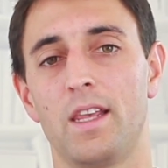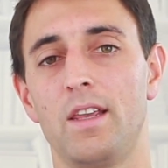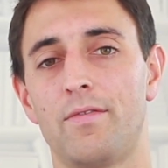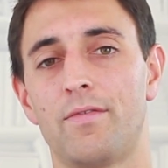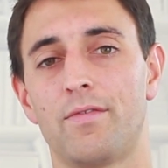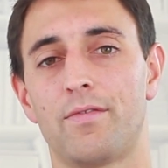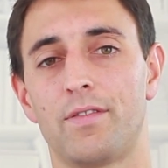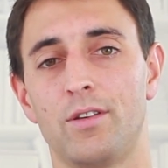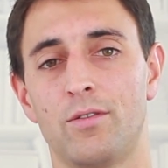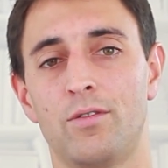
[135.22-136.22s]
If
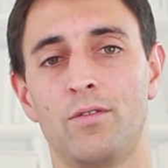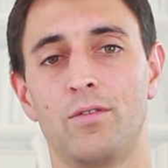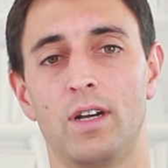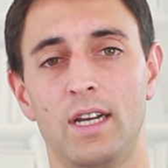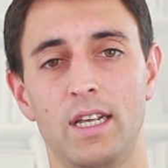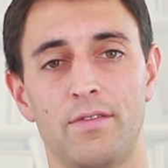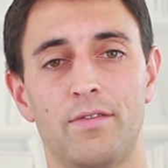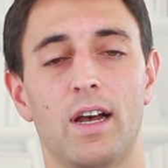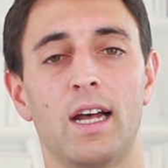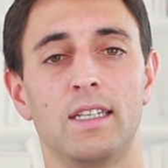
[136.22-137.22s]
you
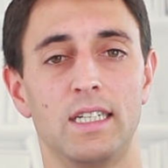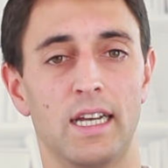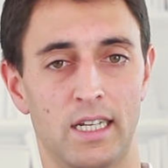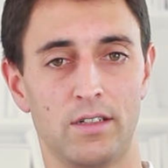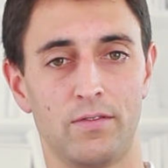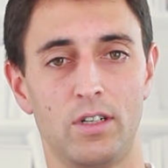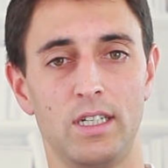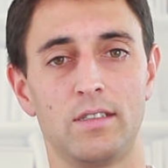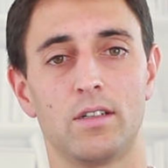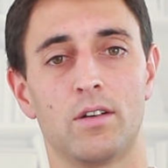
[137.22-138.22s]
leave at the end of the
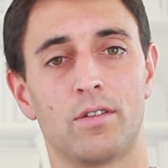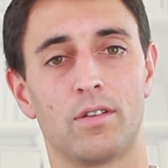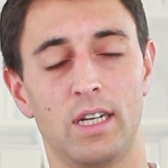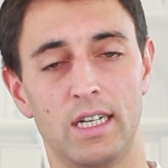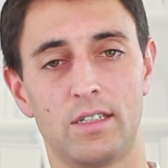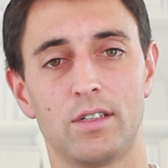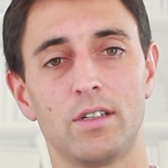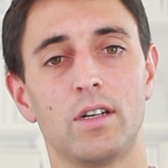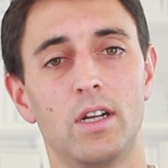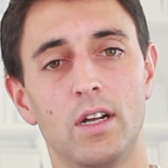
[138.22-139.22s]
lease or
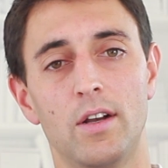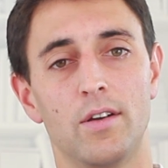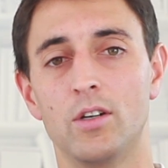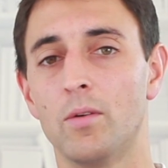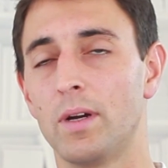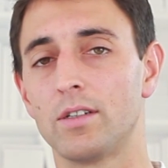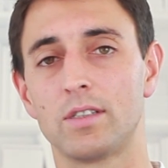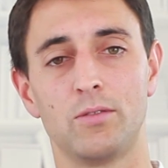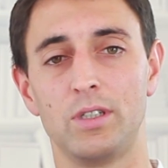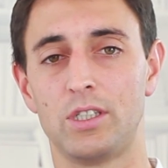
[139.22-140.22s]
later, no matter
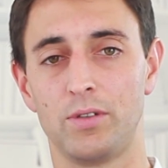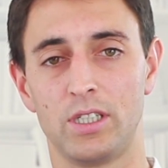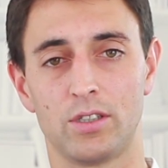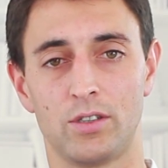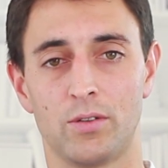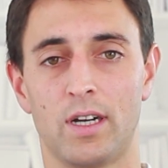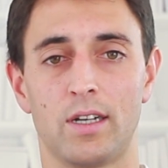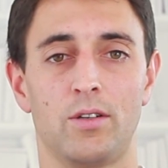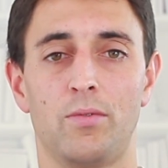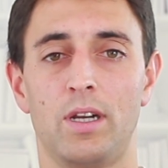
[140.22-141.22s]
in which region you
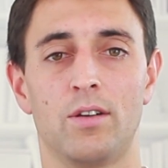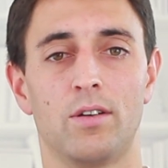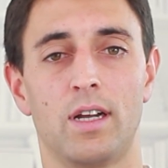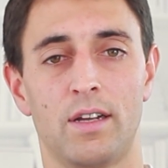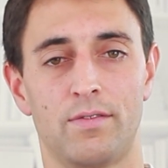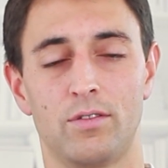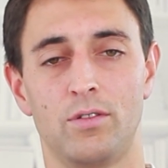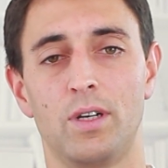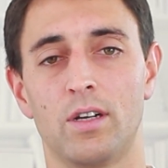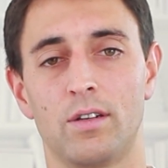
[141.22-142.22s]
are, you will
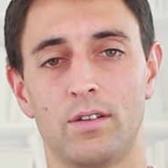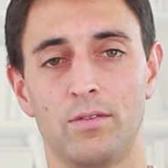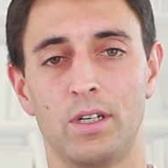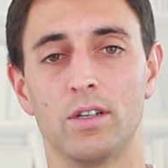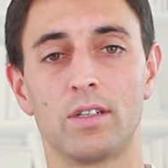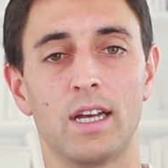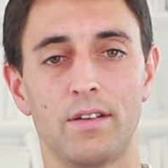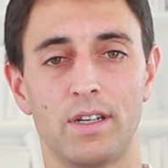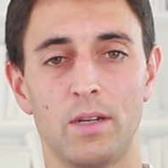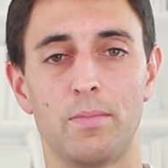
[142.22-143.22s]
not
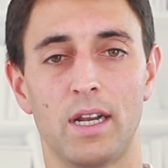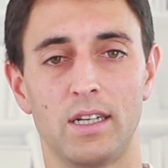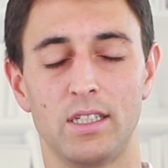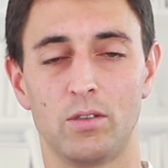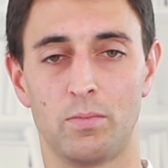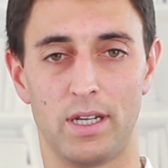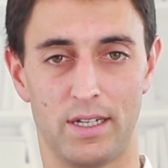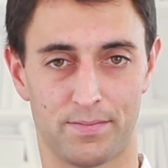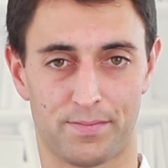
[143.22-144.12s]
have any penalty to pay.